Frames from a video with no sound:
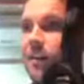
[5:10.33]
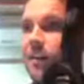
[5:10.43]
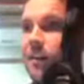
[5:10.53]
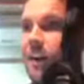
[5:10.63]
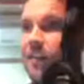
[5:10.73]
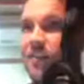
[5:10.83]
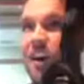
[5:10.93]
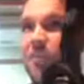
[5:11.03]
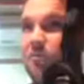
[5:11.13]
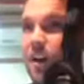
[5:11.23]
that is
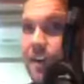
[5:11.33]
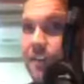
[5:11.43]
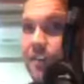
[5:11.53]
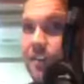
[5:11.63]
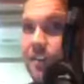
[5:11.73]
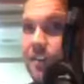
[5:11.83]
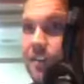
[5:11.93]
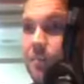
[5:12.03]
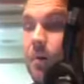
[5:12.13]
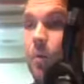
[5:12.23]
not right.
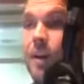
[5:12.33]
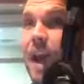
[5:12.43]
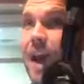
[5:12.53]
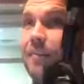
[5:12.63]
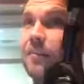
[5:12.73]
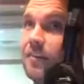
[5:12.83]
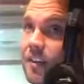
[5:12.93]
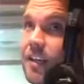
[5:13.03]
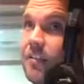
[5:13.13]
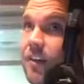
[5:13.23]
But we have to
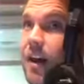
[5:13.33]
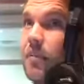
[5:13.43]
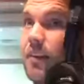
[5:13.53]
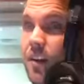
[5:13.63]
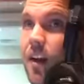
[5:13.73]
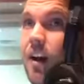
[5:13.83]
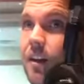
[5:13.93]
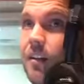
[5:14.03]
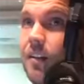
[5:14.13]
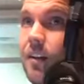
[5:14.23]
teach how to be
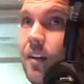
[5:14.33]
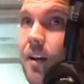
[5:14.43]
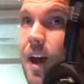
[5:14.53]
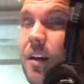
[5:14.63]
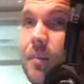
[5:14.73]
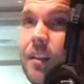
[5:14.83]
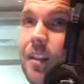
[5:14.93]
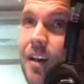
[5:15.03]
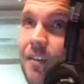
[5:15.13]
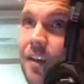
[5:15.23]
kind, how to be
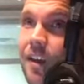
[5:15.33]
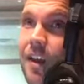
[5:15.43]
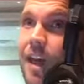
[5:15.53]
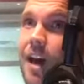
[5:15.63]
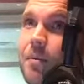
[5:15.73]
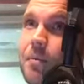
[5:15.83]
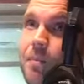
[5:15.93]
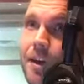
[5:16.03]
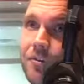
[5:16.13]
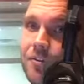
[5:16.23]
loving, and how to be
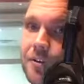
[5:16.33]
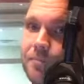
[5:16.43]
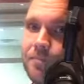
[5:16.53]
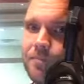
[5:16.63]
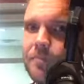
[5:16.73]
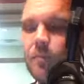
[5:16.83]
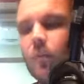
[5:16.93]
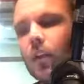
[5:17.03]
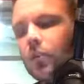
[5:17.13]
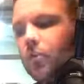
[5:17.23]
patient.
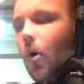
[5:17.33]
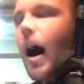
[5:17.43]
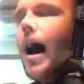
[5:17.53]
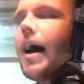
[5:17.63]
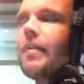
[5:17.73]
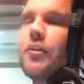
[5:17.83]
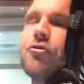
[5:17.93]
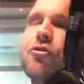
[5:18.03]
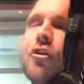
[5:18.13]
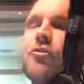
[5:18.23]
So the
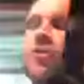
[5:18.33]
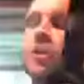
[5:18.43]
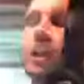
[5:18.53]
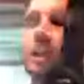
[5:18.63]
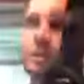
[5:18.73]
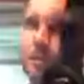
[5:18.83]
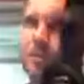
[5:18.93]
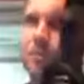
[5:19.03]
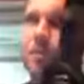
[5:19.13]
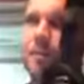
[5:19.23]
churchy language
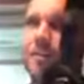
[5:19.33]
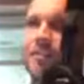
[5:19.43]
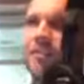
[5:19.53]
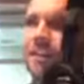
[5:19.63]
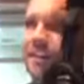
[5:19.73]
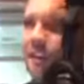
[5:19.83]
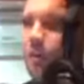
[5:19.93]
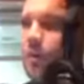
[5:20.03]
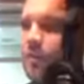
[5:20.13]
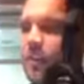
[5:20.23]
would be sin. Like
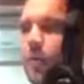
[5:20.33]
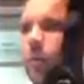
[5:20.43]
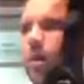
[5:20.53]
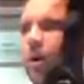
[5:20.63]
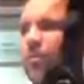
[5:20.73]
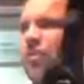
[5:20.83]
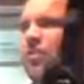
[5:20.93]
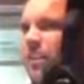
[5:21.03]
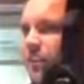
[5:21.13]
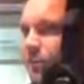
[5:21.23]
we would say we're all
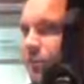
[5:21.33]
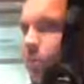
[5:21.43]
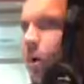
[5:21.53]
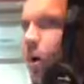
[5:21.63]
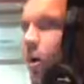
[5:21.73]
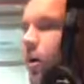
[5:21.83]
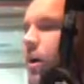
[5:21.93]
sinners, we're all